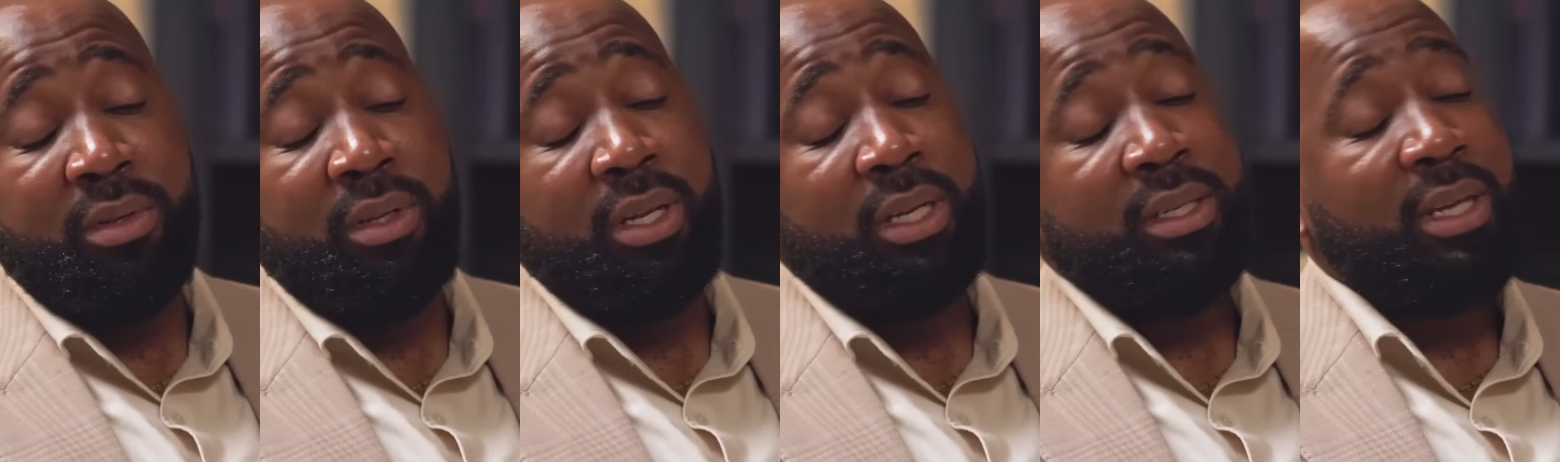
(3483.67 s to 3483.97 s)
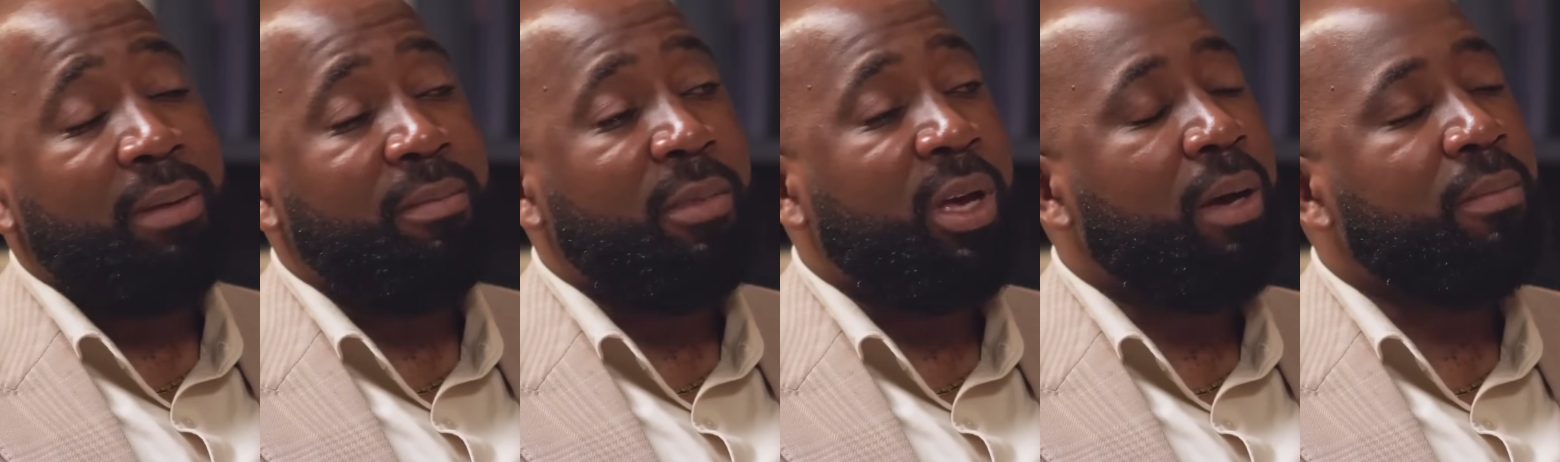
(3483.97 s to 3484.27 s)
the
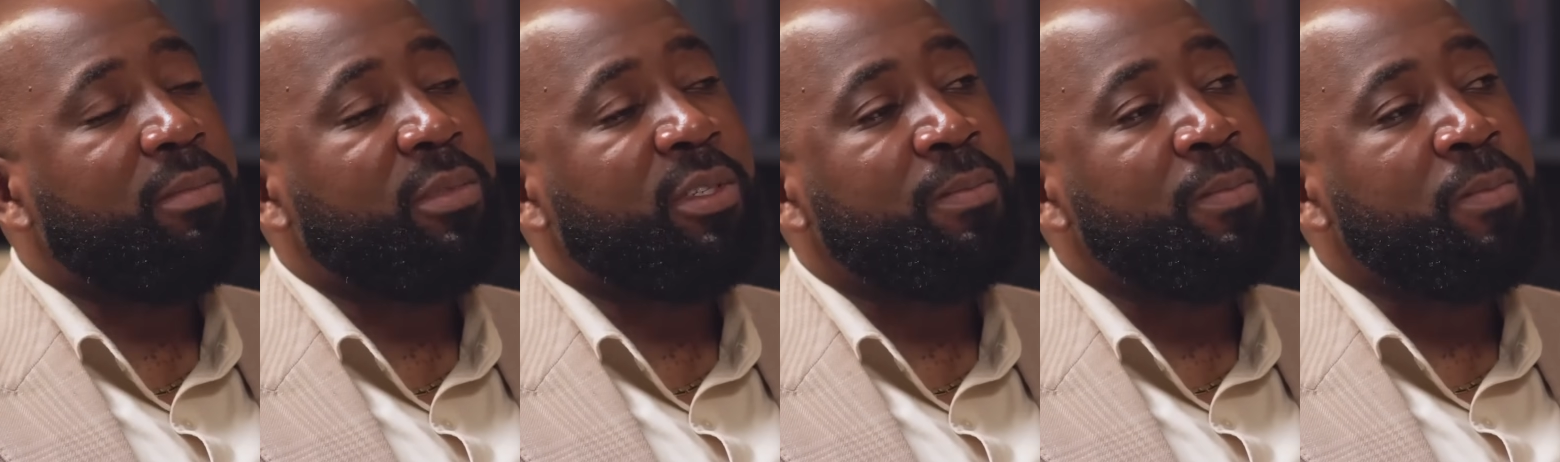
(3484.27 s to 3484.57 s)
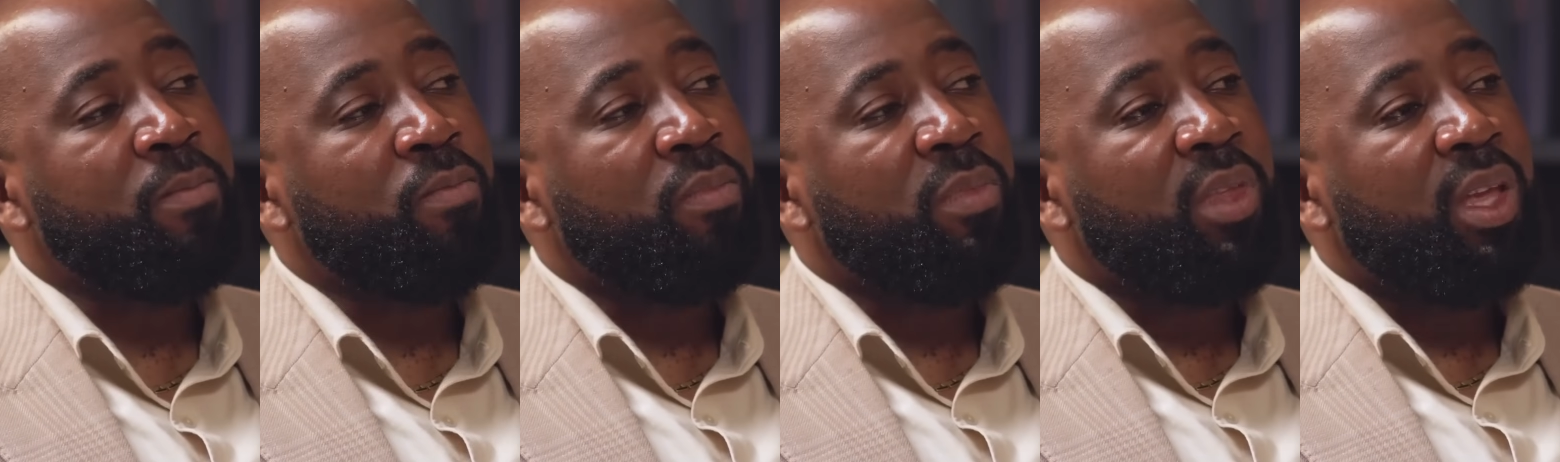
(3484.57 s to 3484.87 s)
time comes,
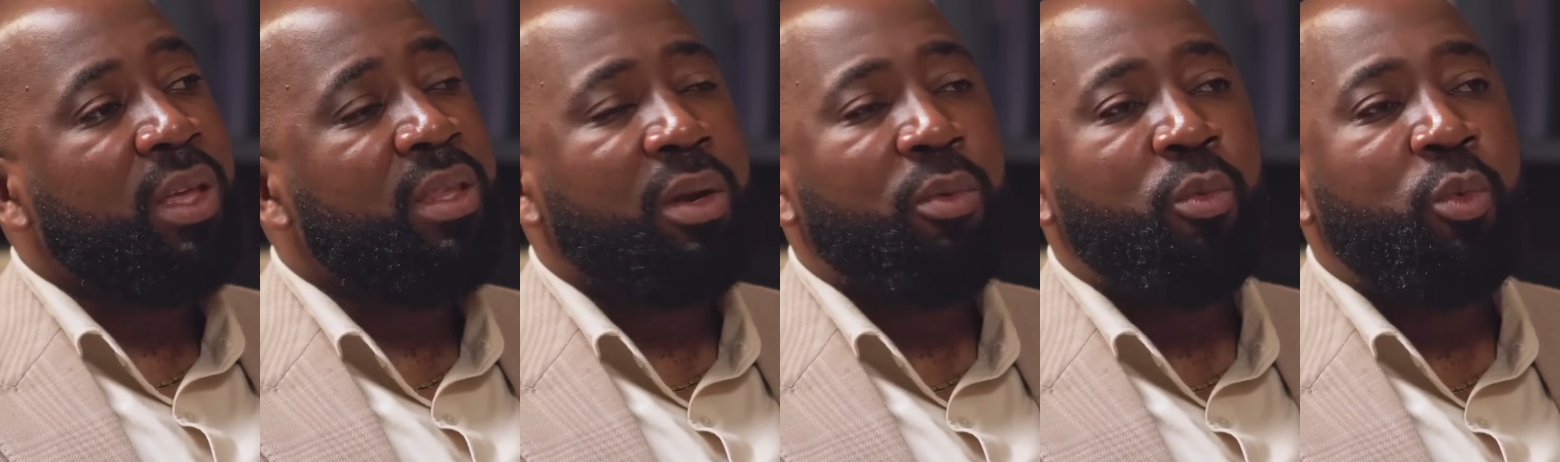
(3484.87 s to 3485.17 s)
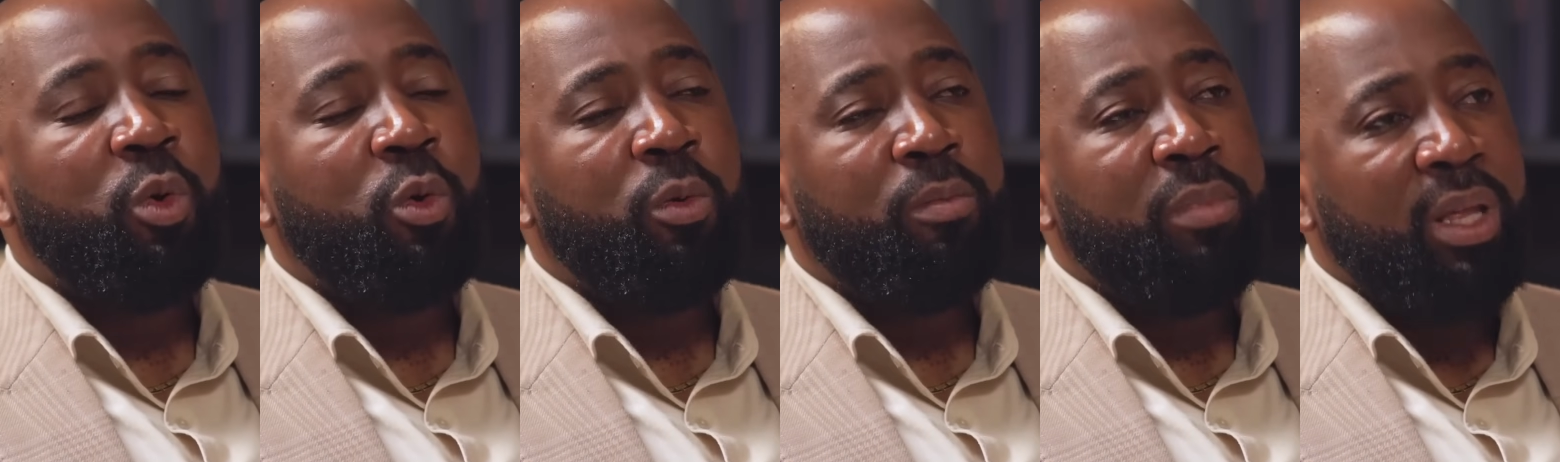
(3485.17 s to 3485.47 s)
that
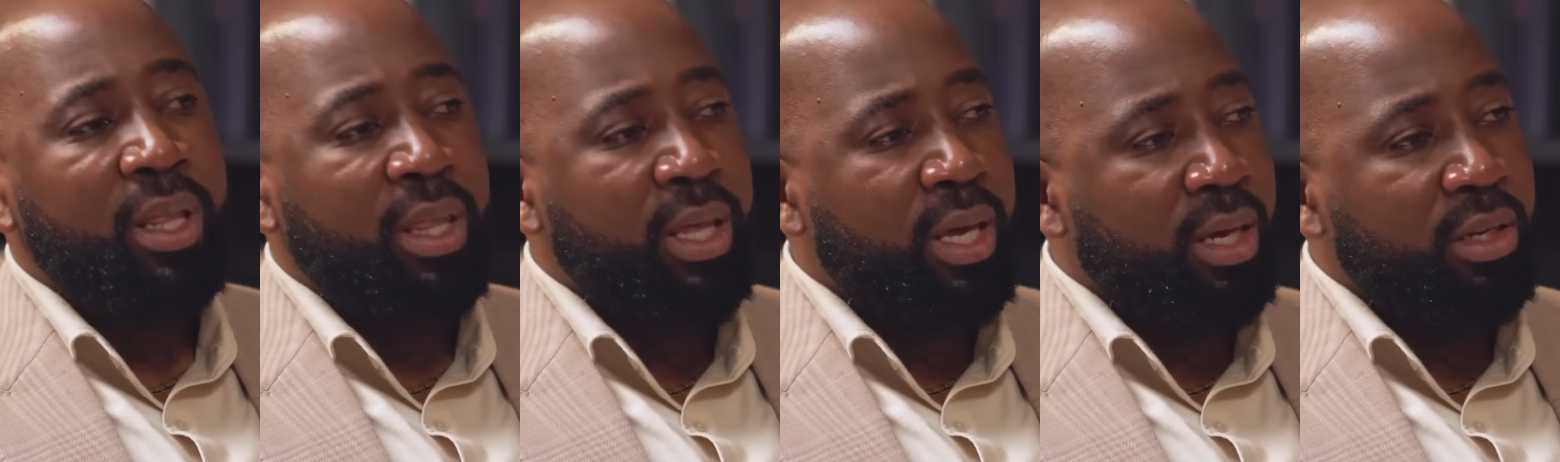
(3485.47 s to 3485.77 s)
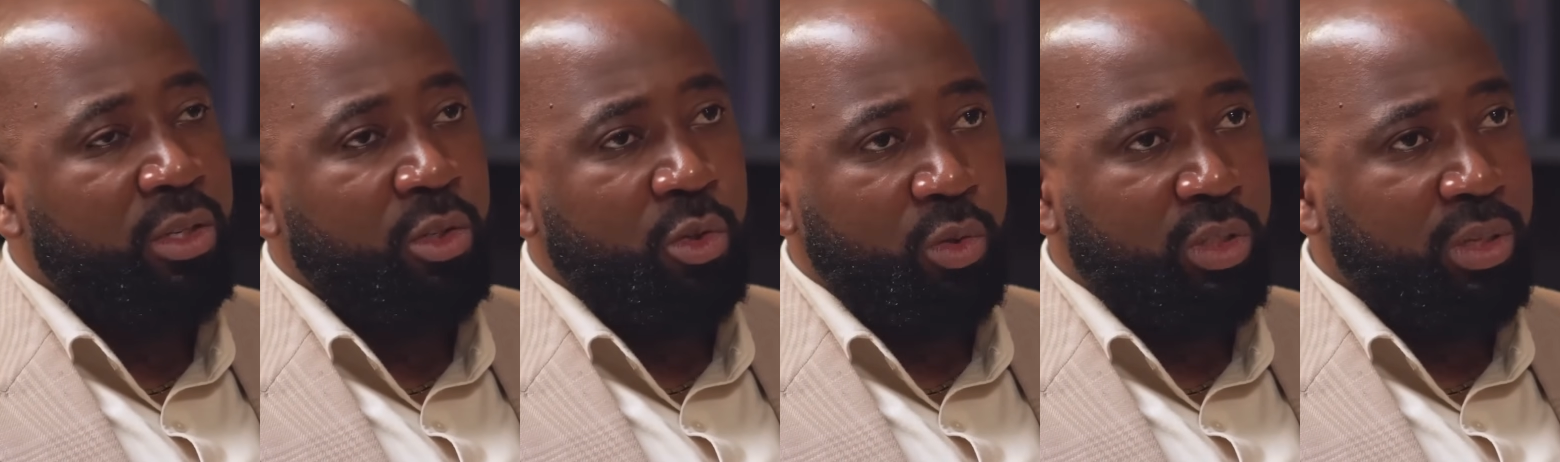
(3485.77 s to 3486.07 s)
we will be there
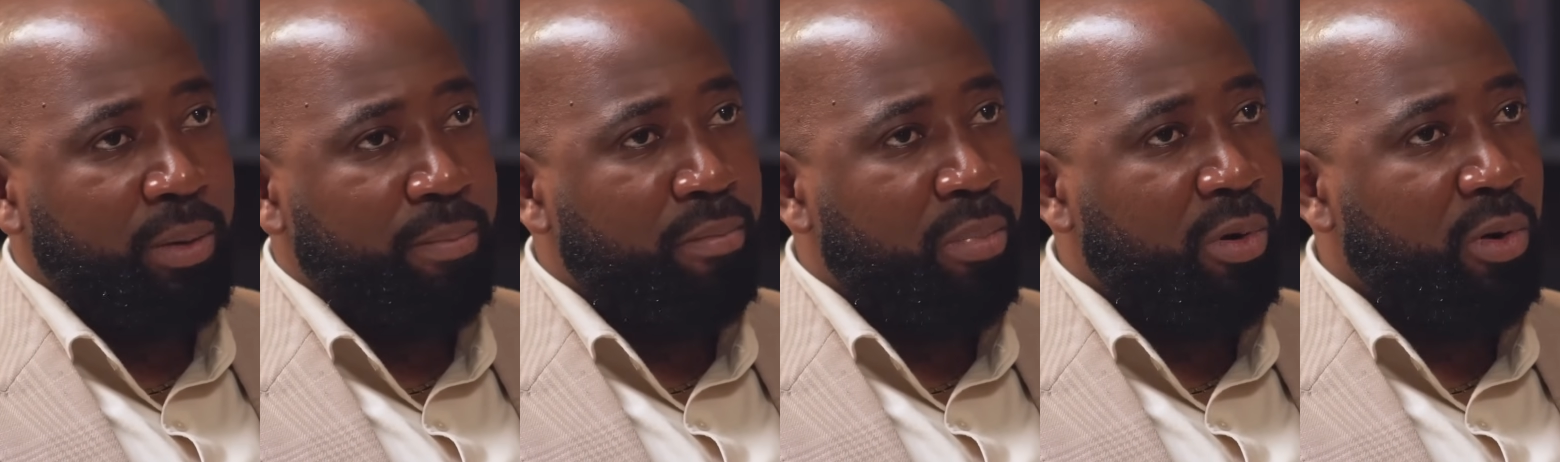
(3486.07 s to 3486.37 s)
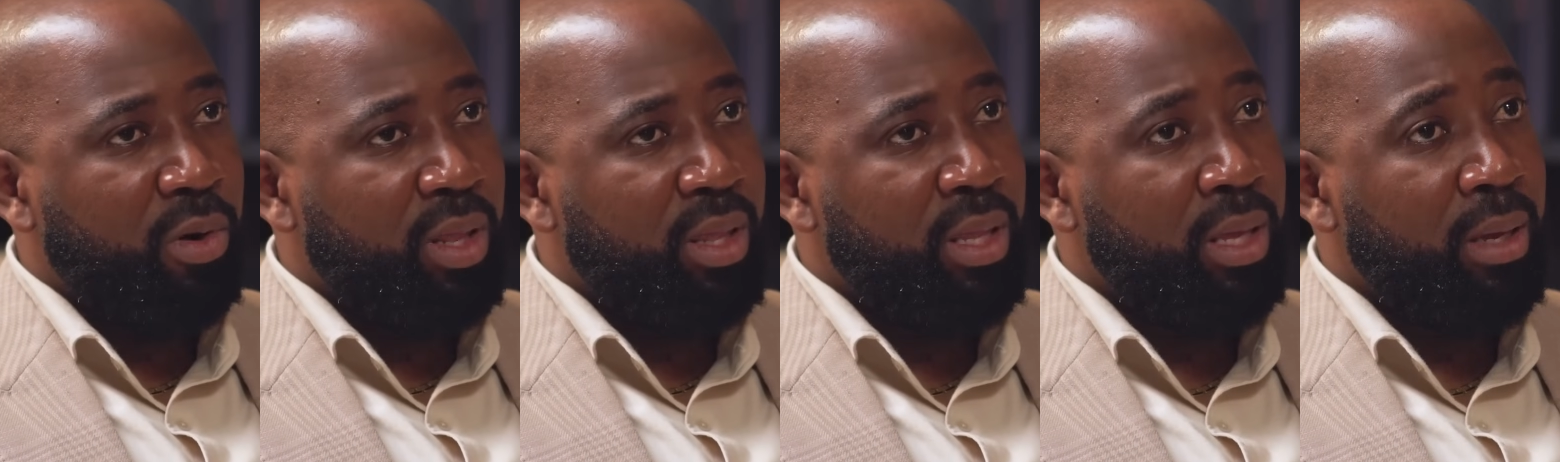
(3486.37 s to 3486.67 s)
to
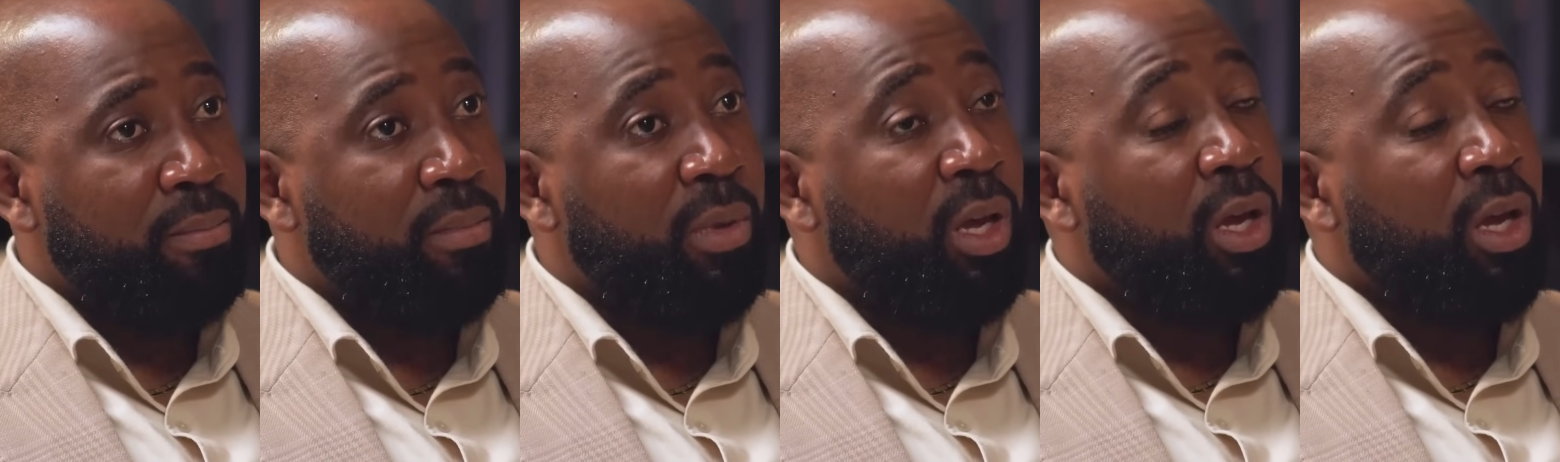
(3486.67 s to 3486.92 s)
support them,